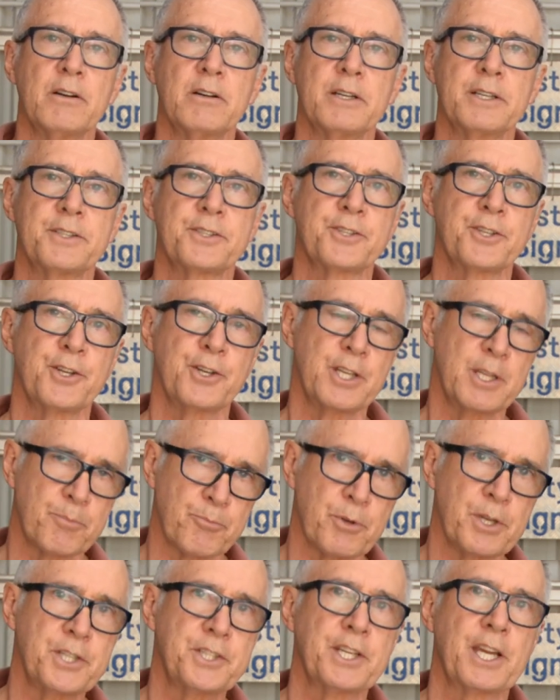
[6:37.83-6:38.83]
I certainly
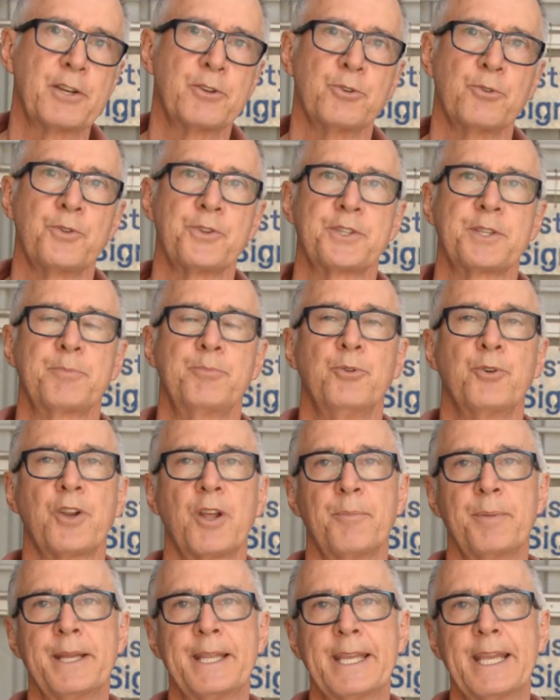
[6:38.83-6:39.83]
appreciate all the support
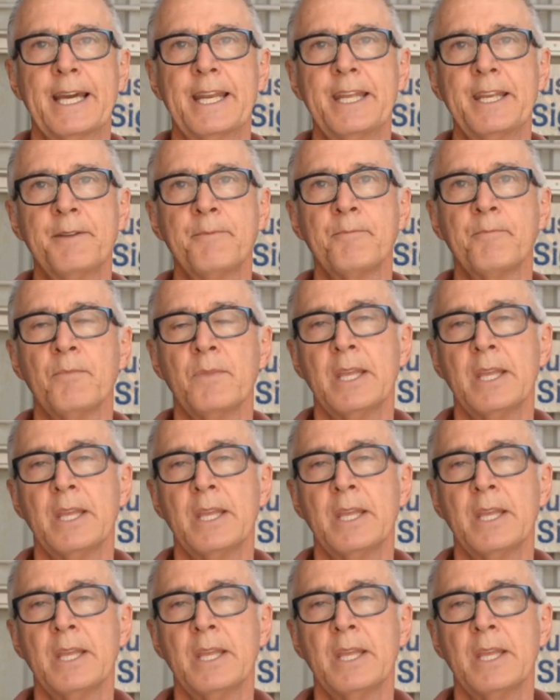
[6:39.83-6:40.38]
I've been getting.